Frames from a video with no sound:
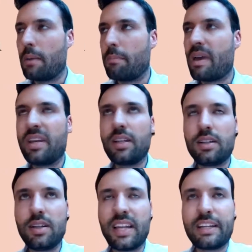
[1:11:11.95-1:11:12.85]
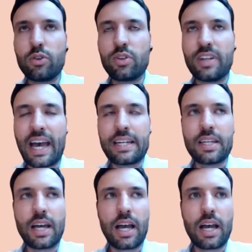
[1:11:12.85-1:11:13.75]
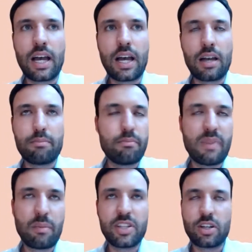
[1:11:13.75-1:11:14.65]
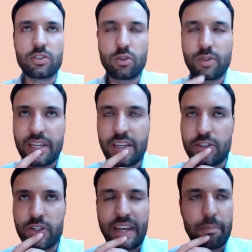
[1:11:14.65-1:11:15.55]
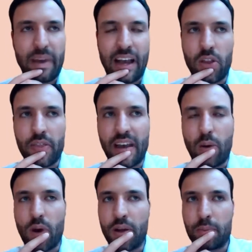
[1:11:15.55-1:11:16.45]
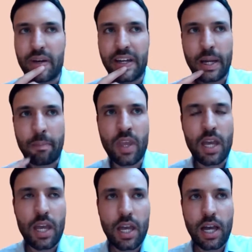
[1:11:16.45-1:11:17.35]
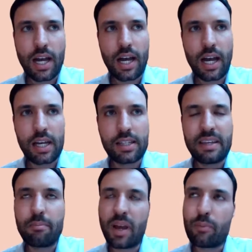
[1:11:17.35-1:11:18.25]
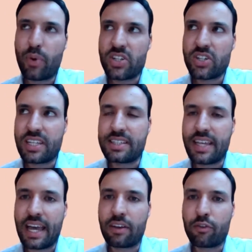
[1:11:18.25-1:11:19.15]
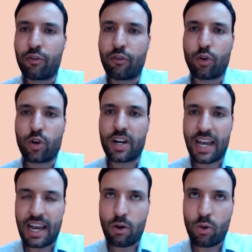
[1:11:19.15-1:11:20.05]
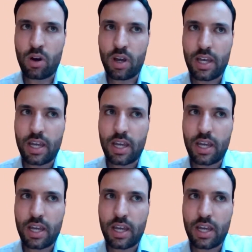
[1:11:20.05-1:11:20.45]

Maybe linked to that, maybe it's also easier to get back on that one, but my impression is that for now,